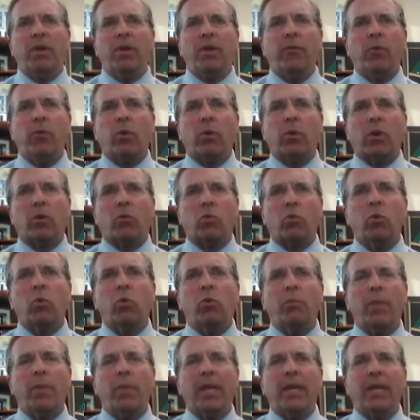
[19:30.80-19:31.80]
before a
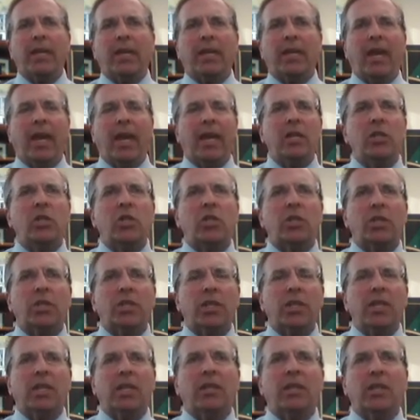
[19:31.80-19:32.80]
rulemaking
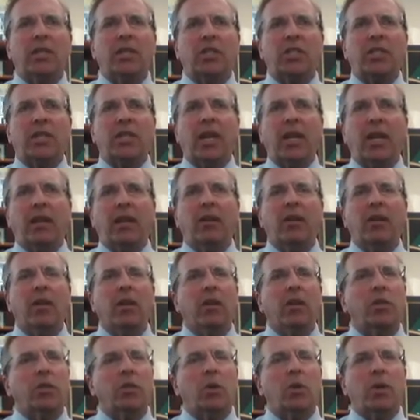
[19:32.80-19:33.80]
agency in the state.
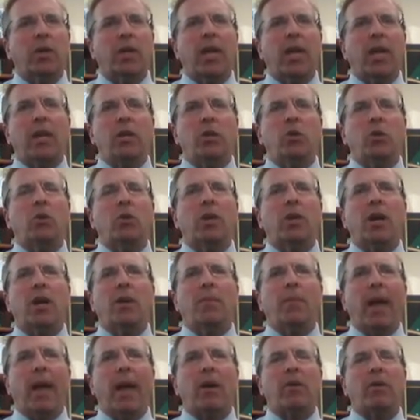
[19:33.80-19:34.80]
So, again, you'll
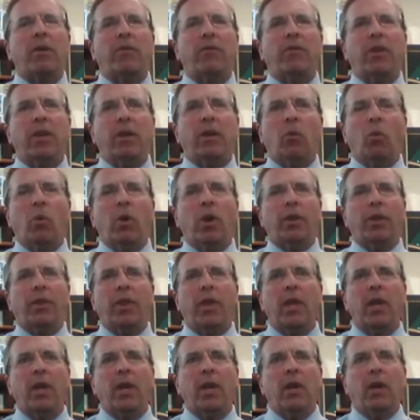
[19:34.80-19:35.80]
come out of it
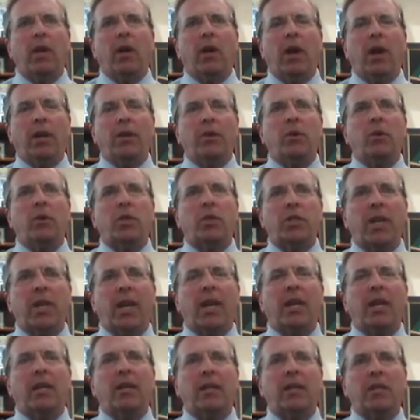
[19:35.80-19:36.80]
with
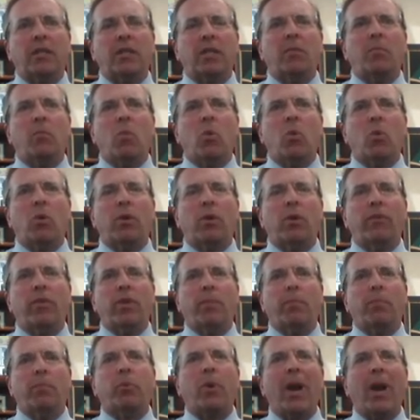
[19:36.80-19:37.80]
understanding some more of
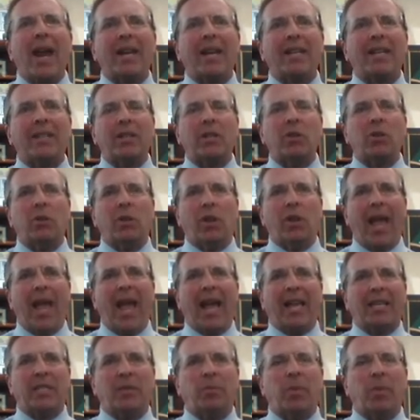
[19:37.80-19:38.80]
the practical
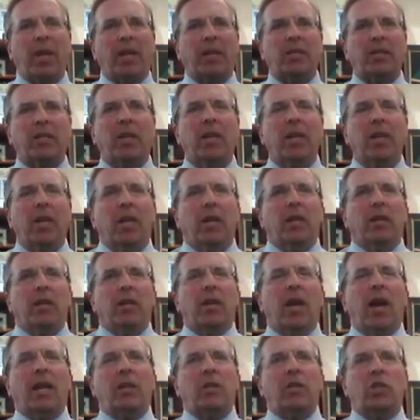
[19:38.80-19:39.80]
aspects,
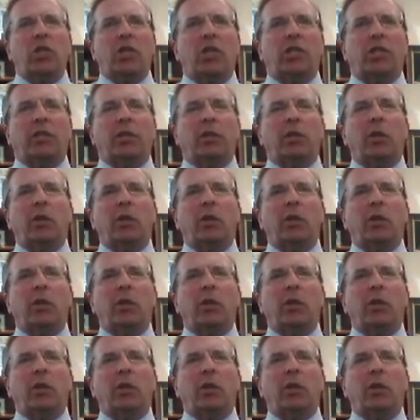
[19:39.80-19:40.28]
not just